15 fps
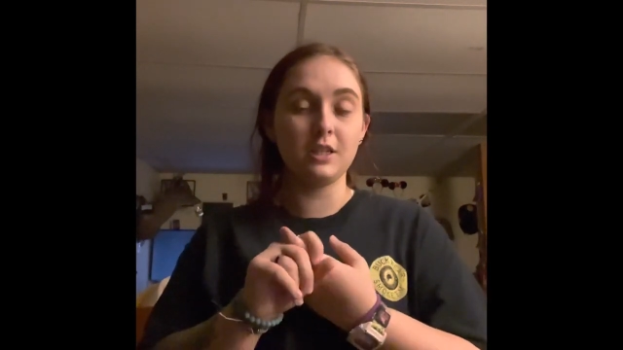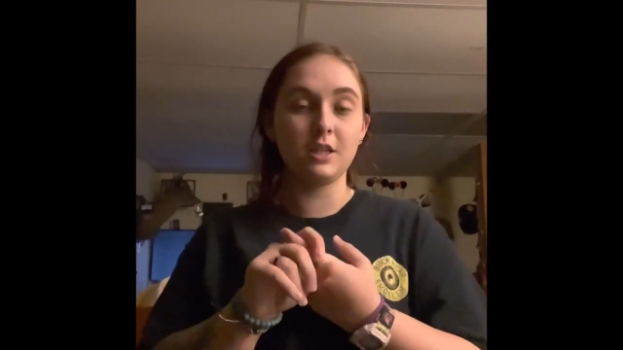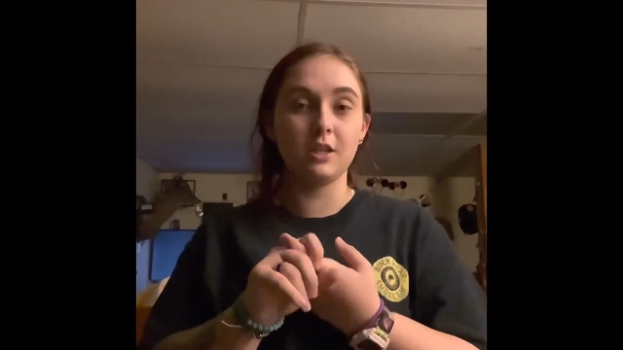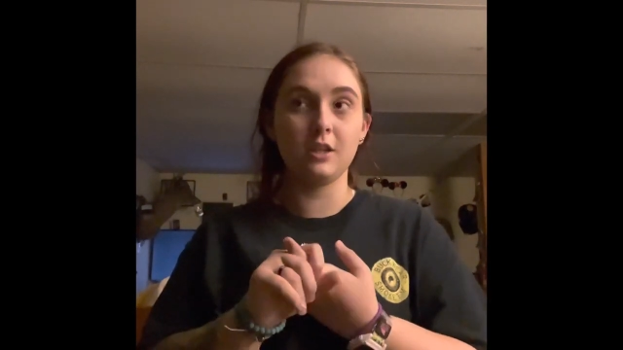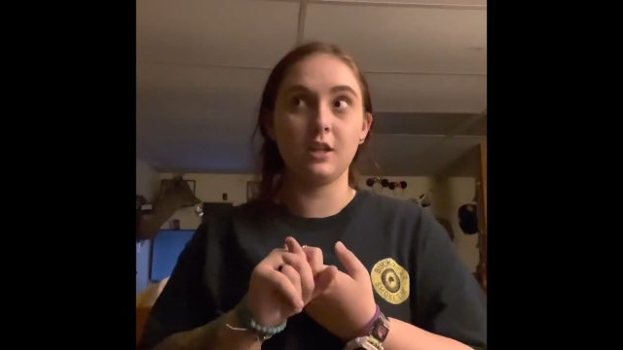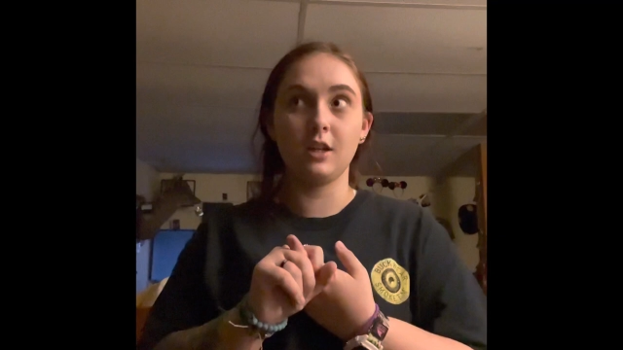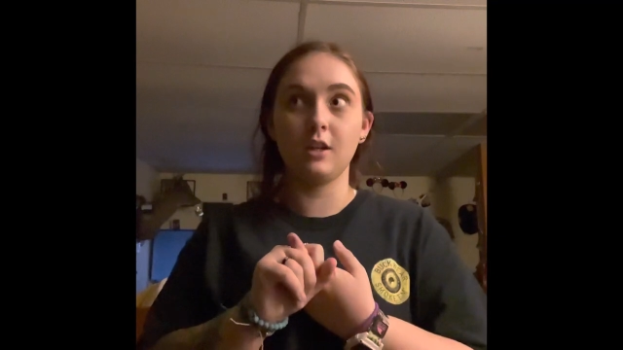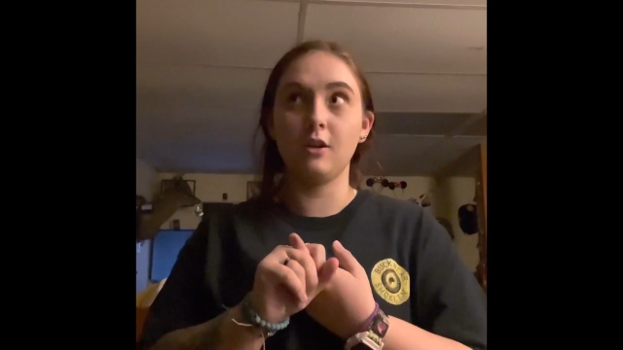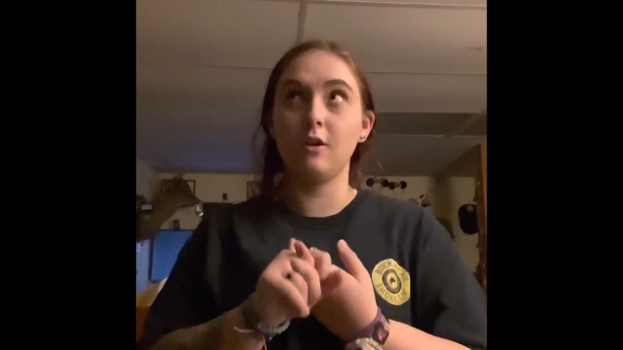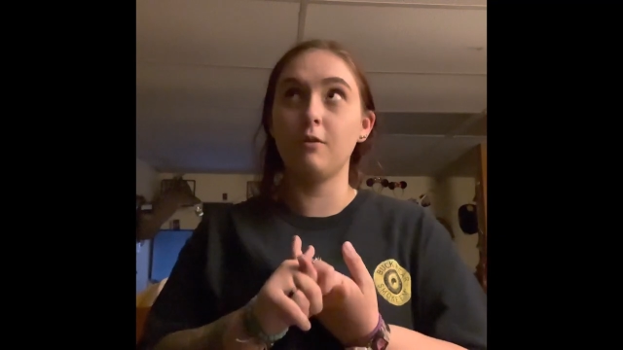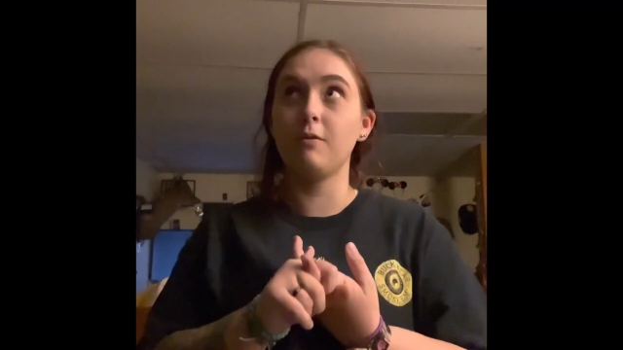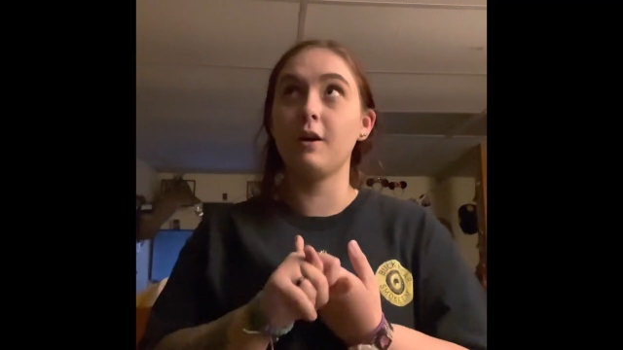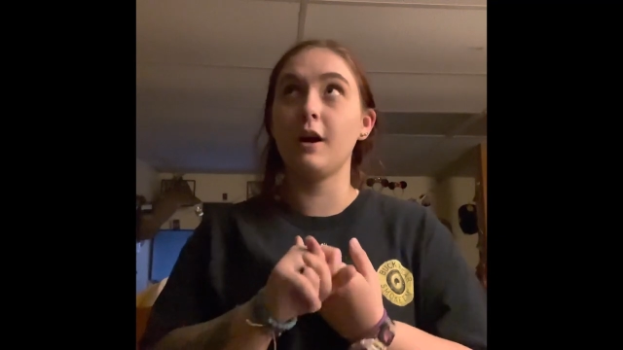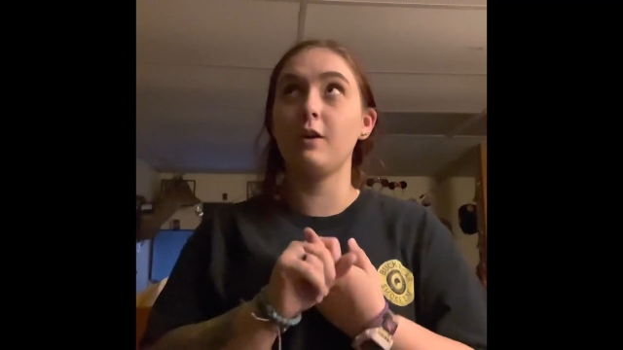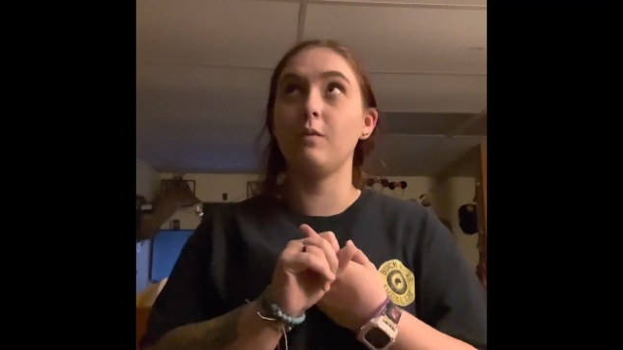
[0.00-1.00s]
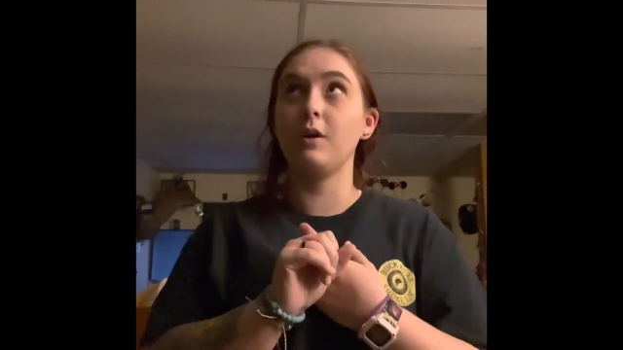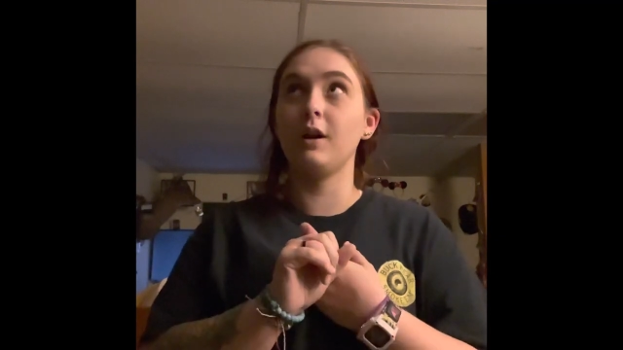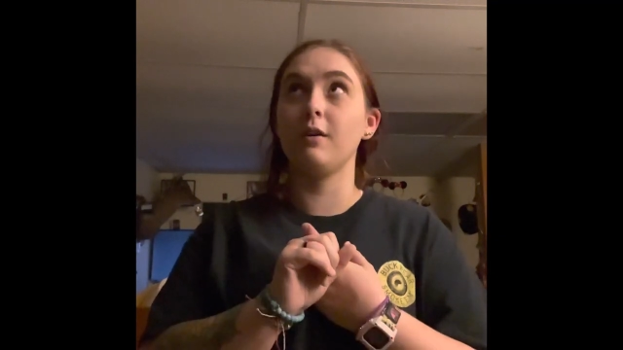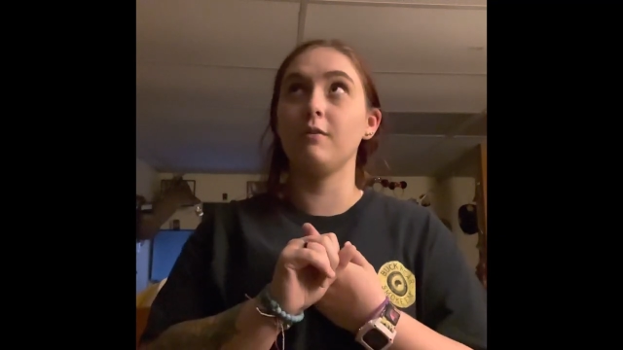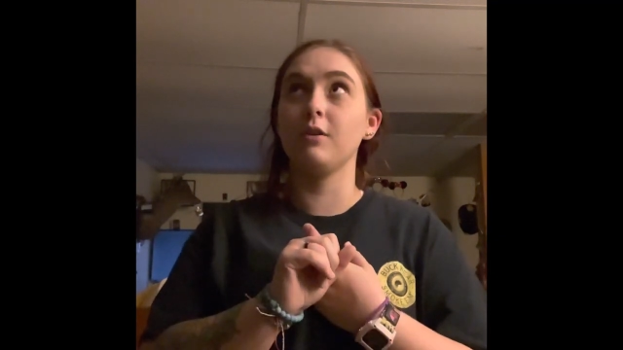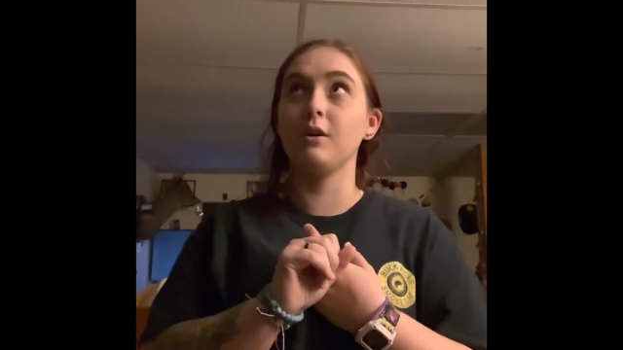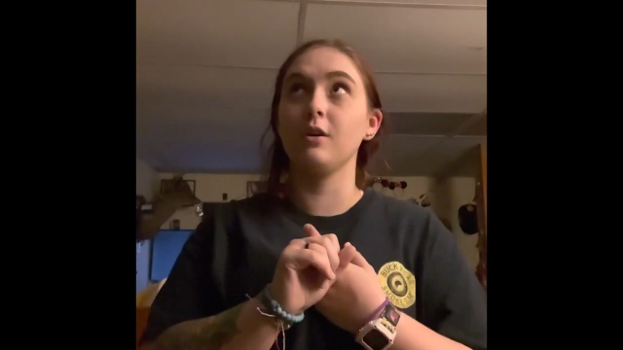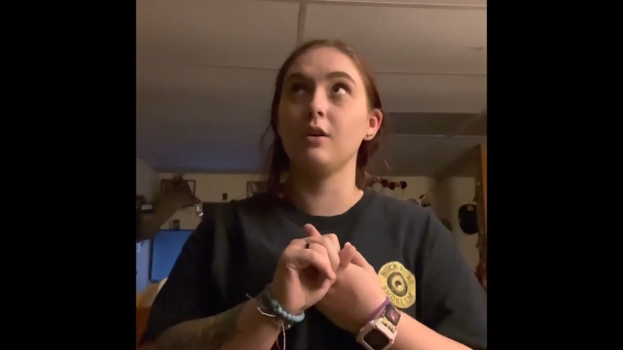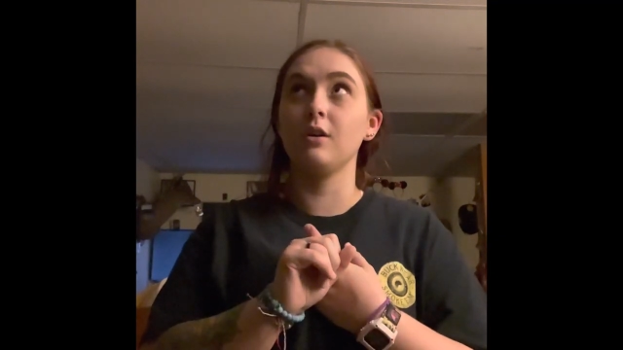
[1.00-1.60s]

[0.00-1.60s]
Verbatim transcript: to get notified whenever